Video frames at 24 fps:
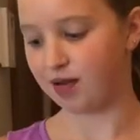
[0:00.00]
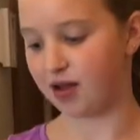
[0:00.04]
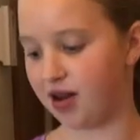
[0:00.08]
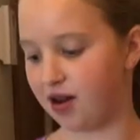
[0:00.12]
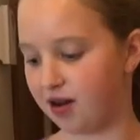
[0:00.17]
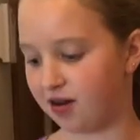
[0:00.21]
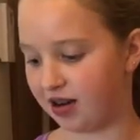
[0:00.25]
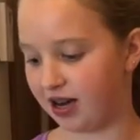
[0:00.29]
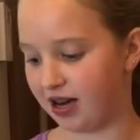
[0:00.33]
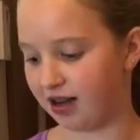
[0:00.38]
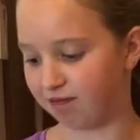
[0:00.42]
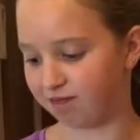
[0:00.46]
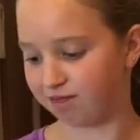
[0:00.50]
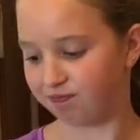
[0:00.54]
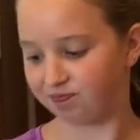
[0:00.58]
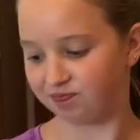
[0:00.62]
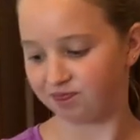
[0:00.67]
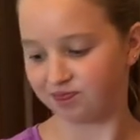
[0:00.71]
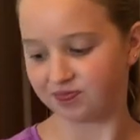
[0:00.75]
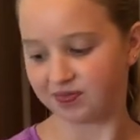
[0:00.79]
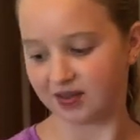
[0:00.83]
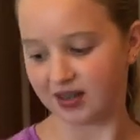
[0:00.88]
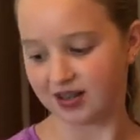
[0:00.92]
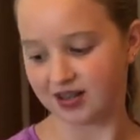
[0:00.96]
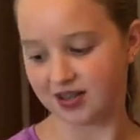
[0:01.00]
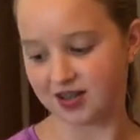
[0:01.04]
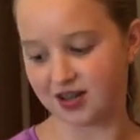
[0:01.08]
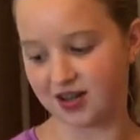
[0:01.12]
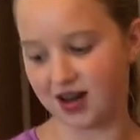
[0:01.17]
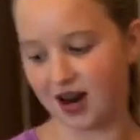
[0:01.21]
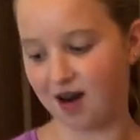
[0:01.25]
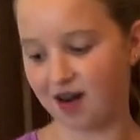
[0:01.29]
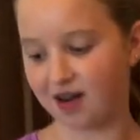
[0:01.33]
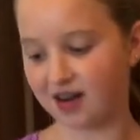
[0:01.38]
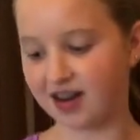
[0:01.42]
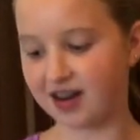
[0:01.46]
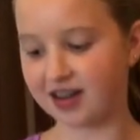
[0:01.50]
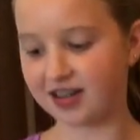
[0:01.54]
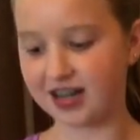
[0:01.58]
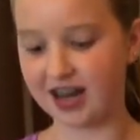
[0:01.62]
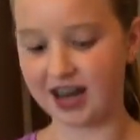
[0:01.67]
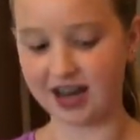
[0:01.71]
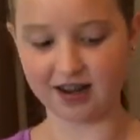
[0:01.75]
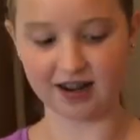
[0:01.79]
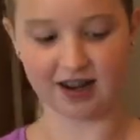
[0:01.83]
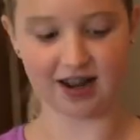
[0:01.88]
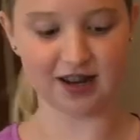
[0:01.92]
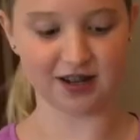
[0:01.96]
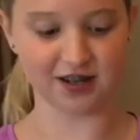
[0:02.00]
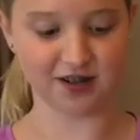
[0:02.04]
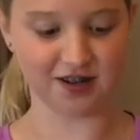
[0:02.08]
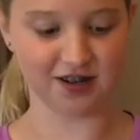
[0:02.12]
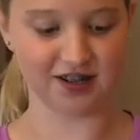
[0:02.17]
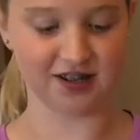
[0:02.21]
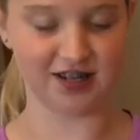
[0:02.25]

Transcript: Okay. So now we're going to take, as you can